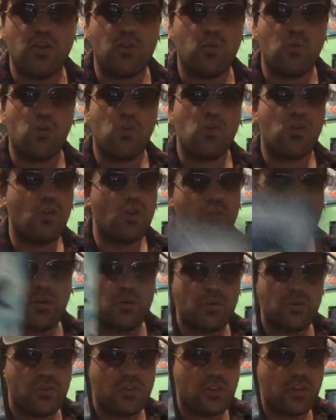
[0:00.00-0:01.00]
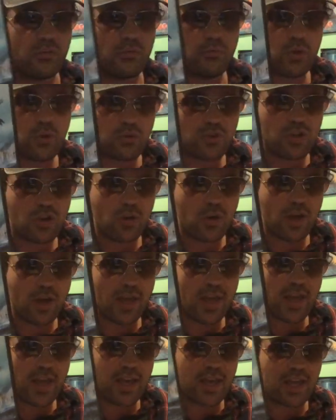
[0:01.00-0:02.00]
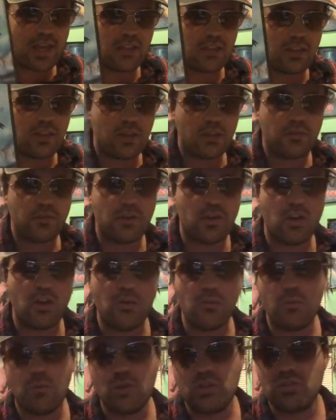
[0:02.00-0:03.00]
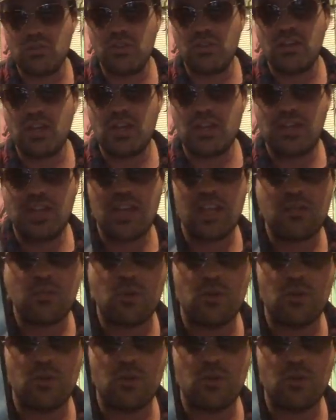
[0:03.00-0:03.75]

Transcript: of the world there was another Muto egg in this film, which you see at the end of the